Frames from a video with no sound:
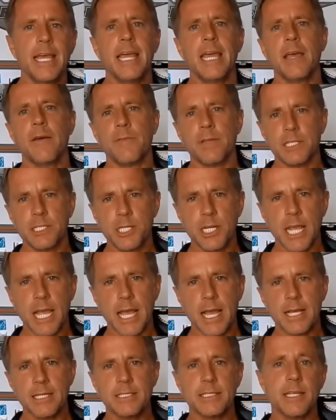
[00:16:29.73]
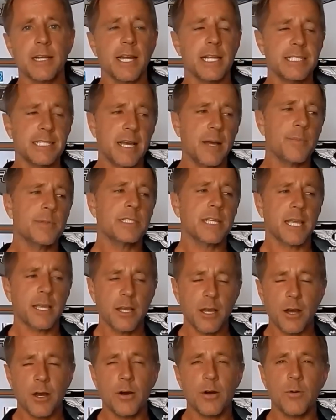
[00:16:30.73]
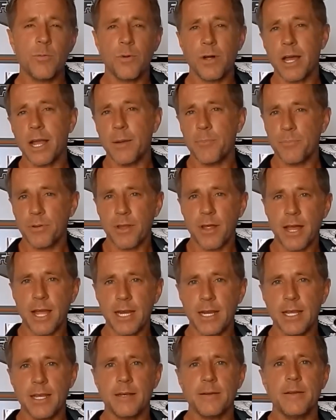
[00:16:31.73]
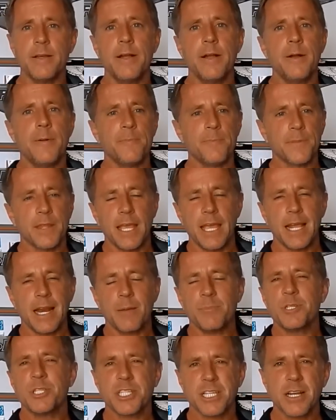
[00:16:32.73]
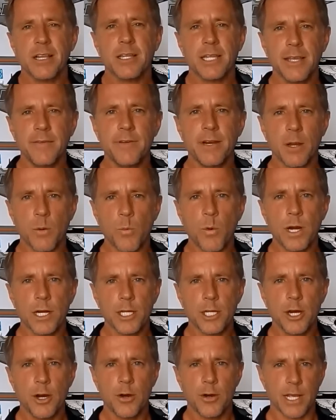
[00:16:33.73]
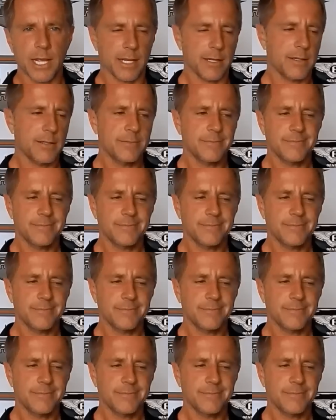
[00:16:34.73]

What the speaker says: If it's yes, then I tell him, it's like, oh, well, I applied it and I'm just gonna leave it at one coating.